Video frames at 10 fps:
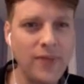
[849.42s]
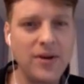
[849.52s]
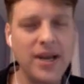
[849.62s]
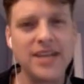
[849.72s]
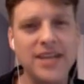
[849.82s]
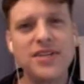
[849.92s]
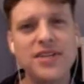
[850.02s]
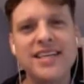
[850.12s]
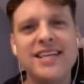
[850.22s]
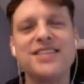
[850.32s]
Okay, so
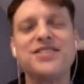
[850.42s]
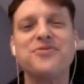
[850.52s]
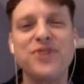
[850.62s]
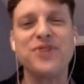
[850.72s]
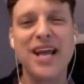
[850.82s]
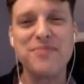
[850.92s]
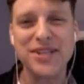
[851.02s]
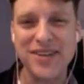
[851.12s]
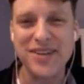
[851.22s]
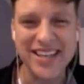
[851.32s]
let's get into some
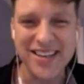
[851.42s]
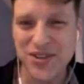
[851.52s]
vocabulary here,